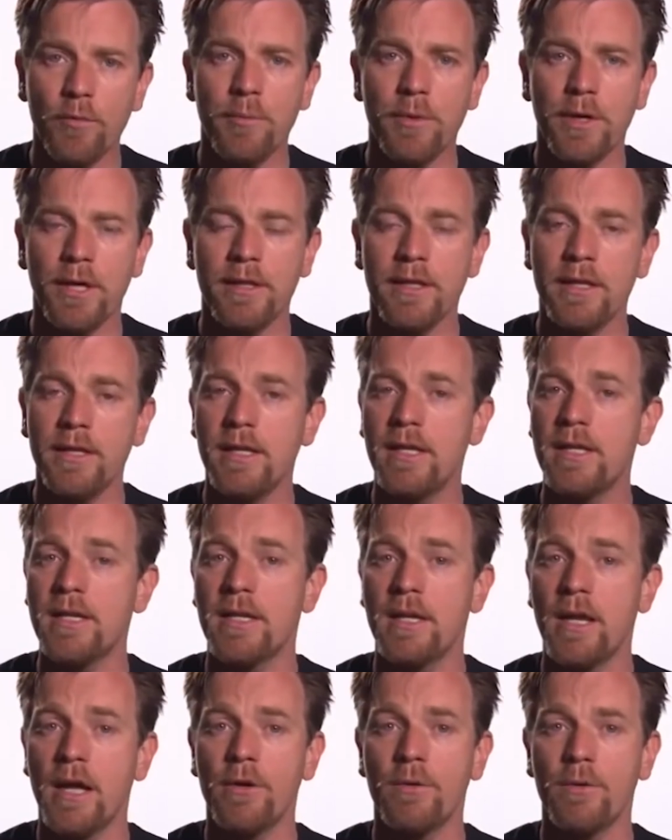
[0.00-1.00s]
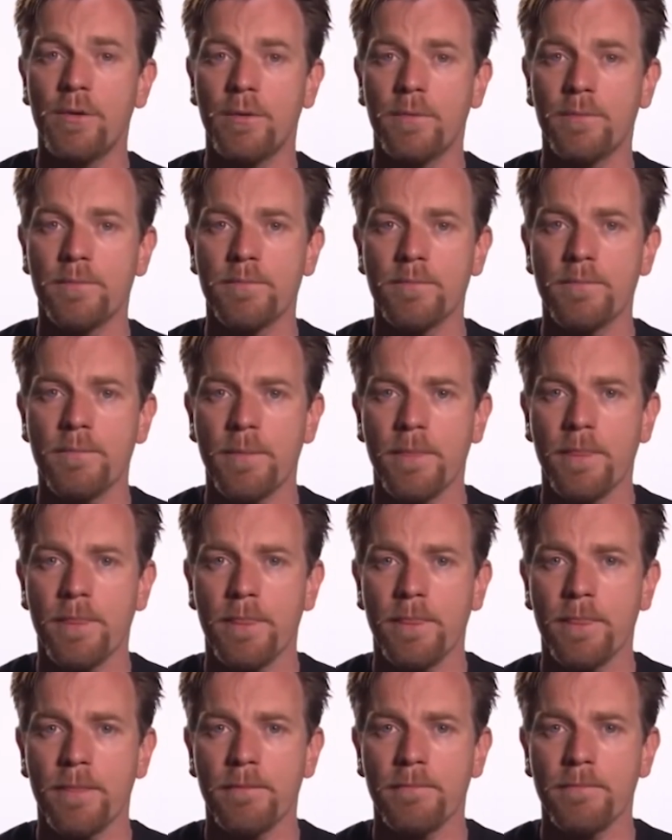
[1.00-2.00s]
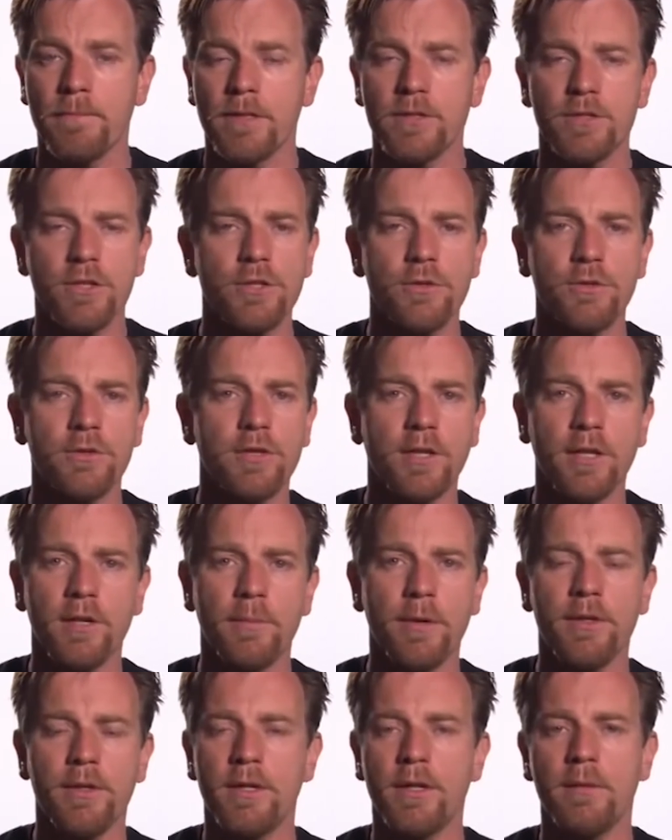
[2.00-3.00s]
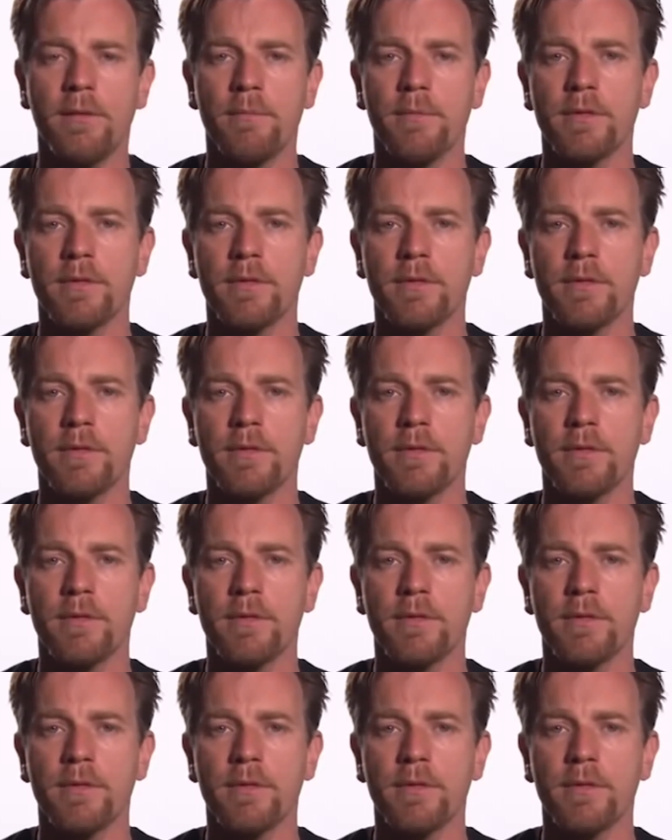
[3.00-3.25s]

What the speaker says: The documentary also explored McGregor's responsibilities